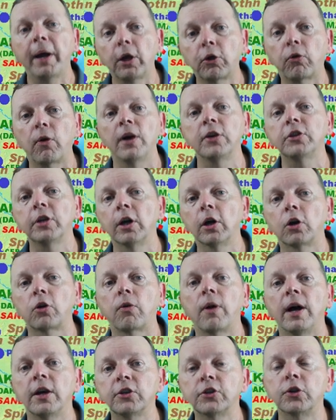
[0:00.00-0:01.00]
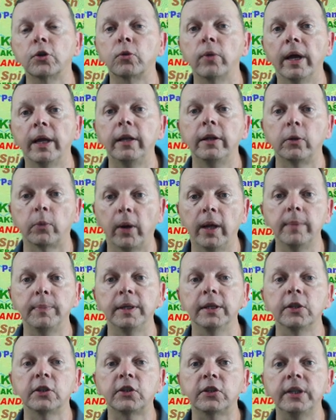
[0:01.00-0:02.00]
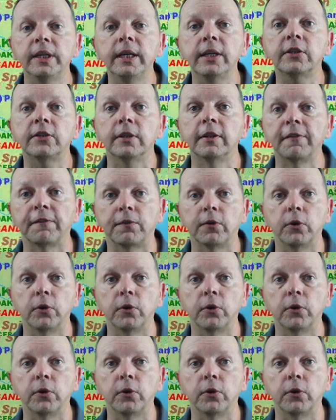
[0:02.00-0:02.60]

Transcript: by crossing across the Red and Arabian Seas in the